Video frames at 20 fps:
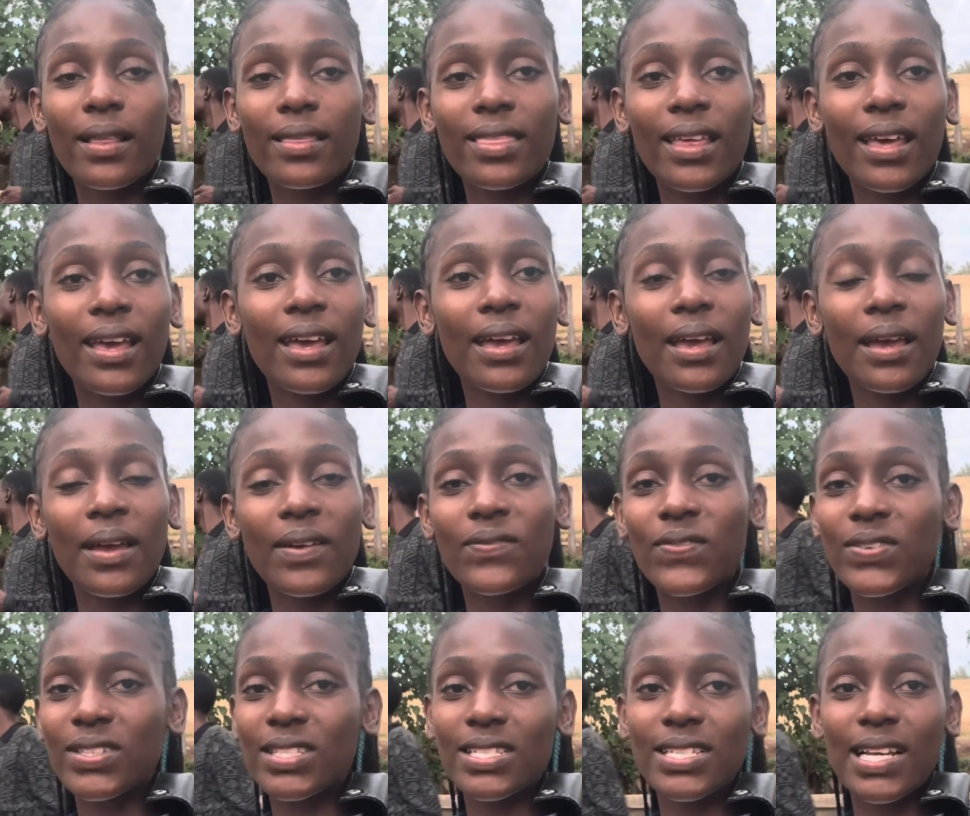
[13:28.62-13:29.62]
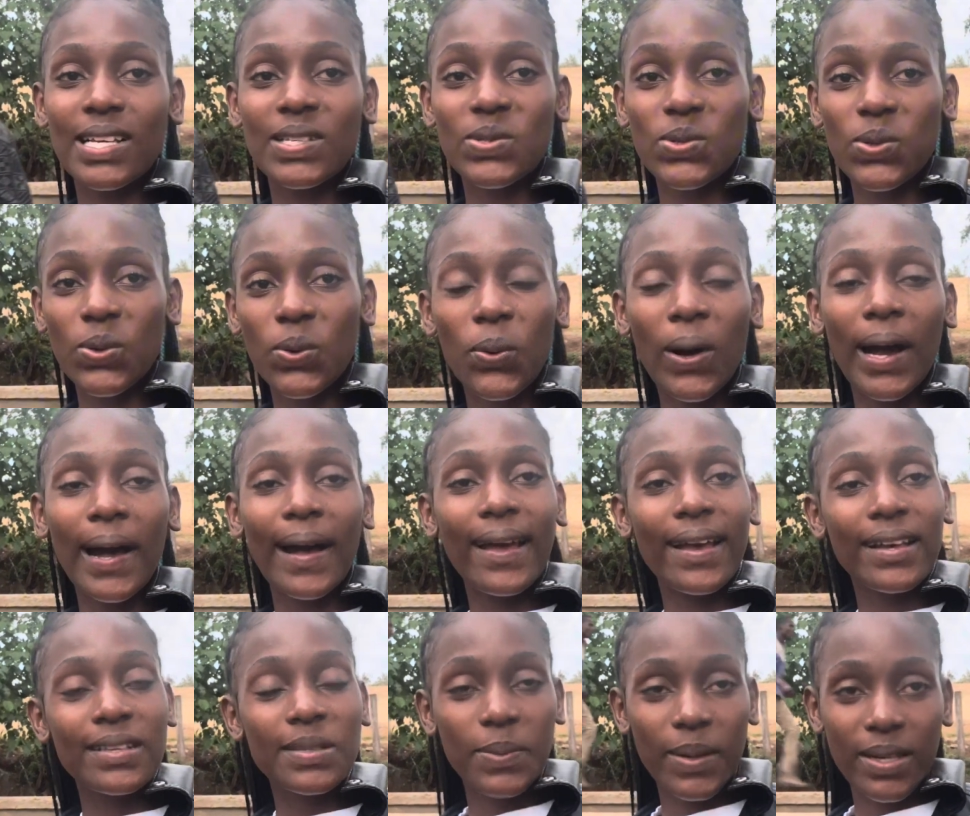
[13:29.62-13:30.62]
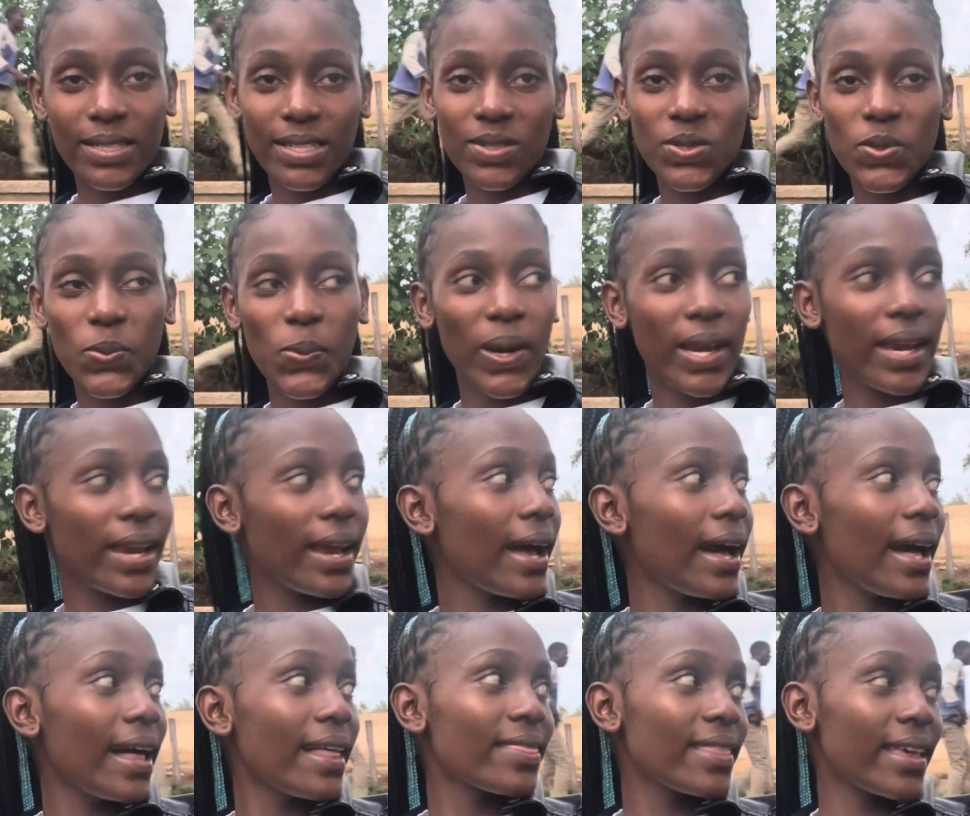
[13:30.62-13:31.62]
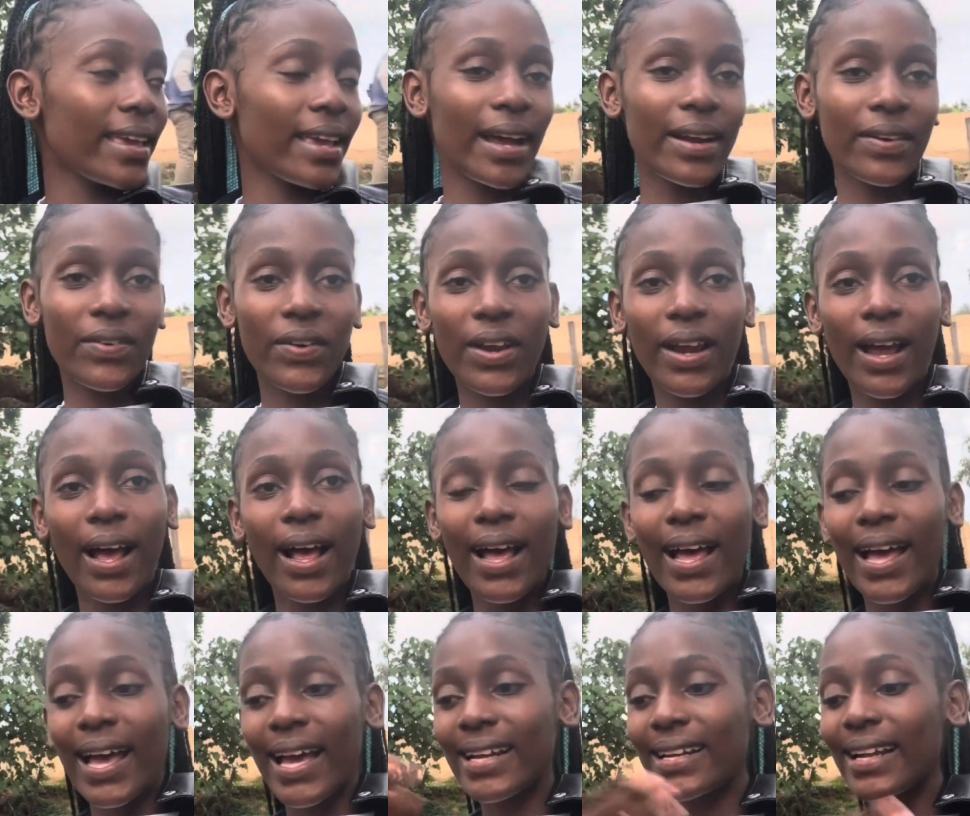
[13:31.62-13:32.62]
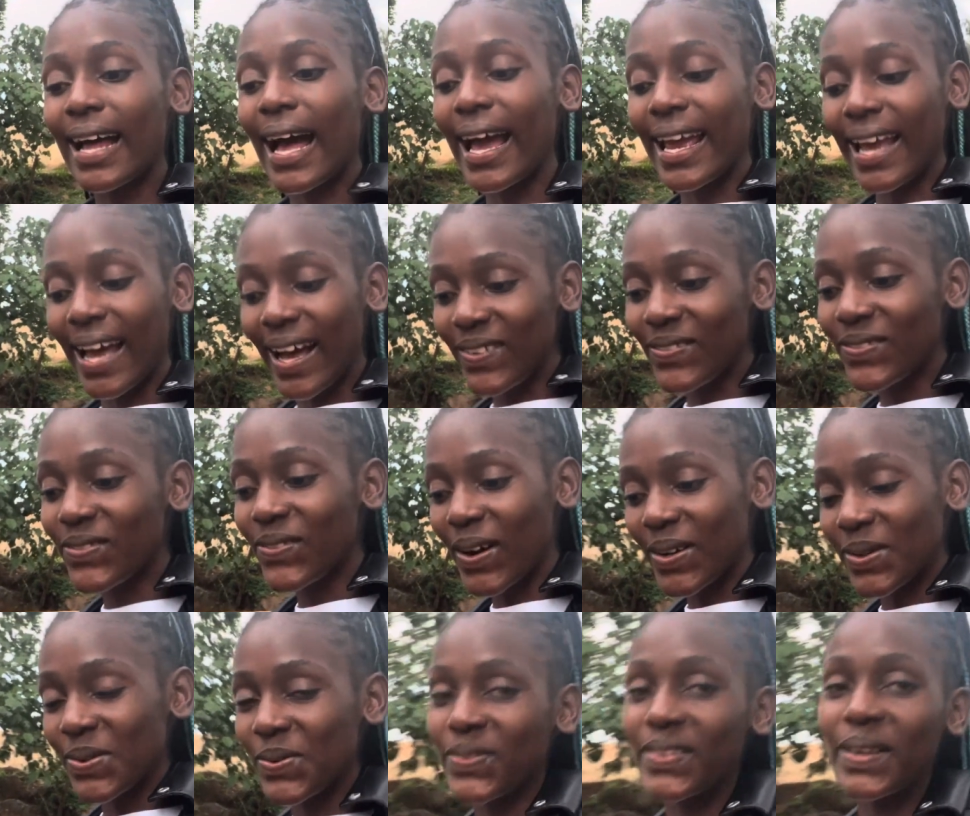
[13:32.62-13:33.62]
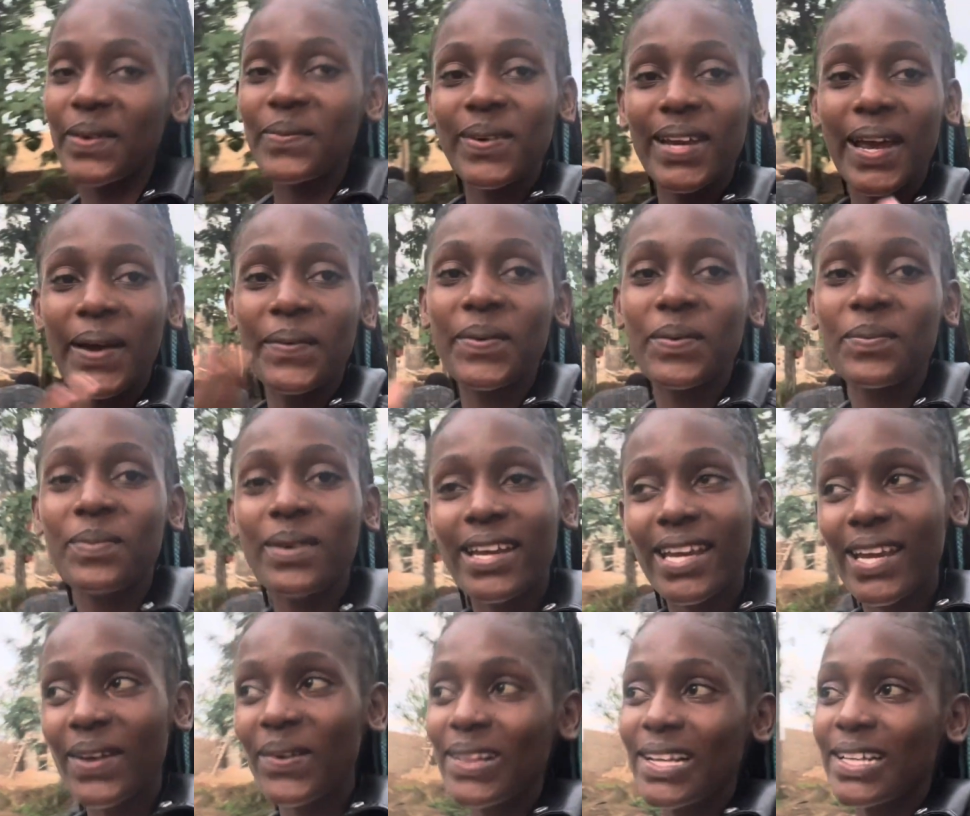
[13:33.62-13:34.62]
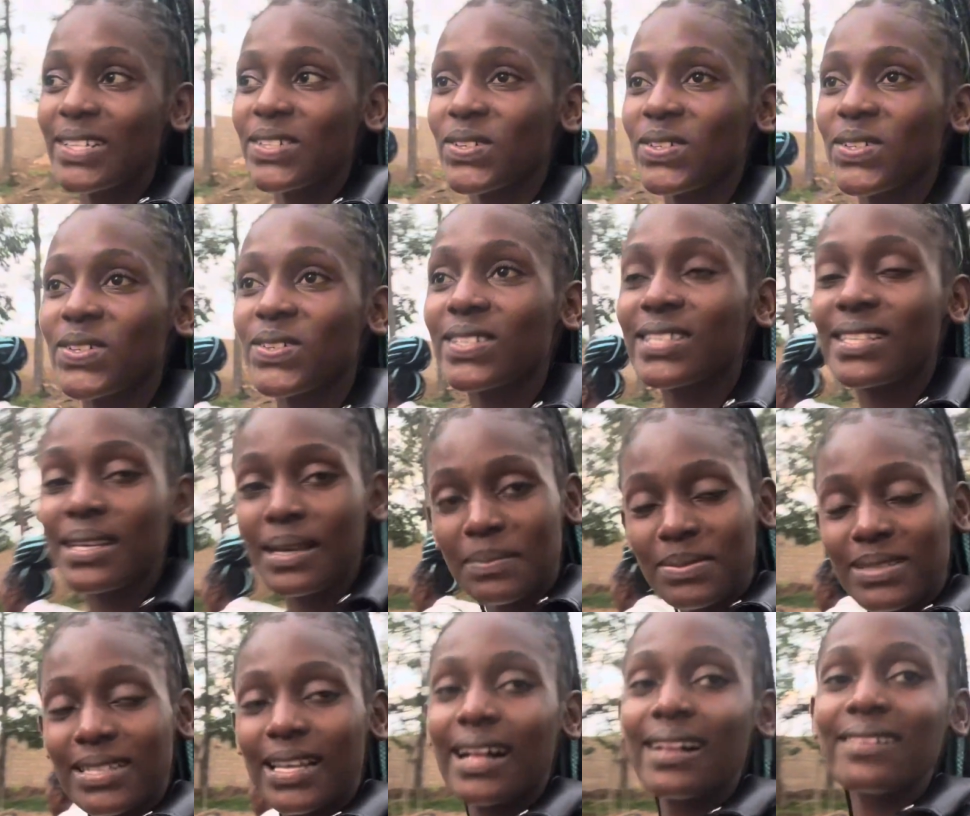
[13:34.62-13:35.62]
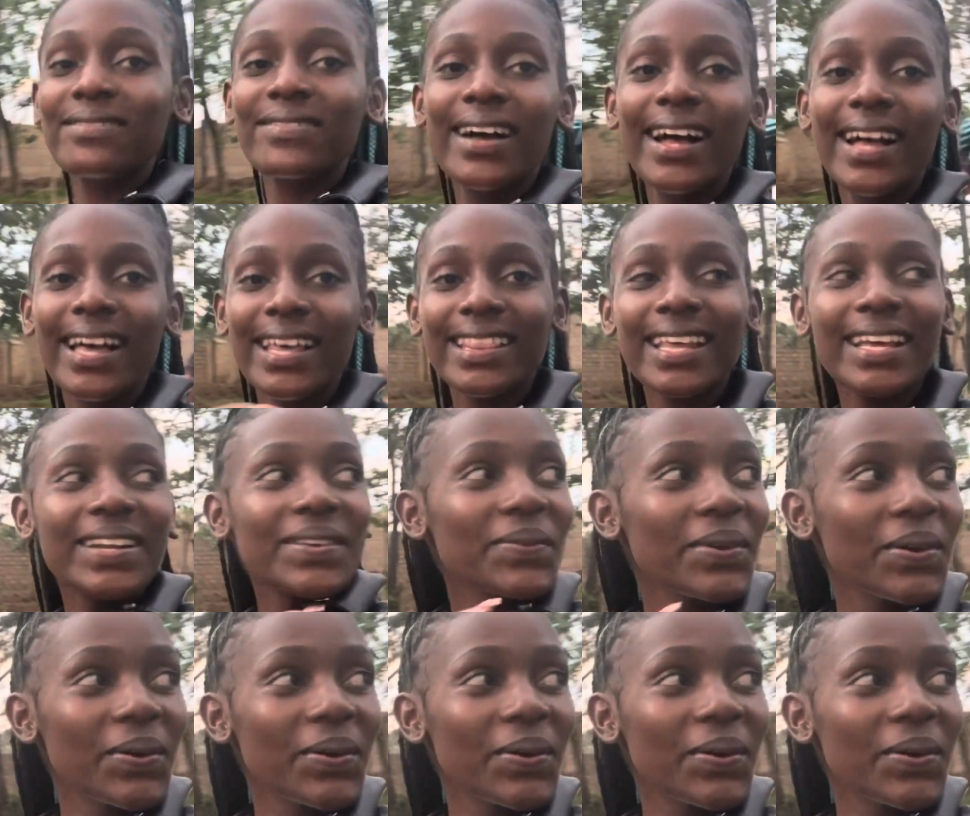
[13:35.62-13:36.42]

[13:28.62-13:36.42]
the visitors who were expected to be here and they are here and I have one of them here. Maybe he will introduce himself, sure. then we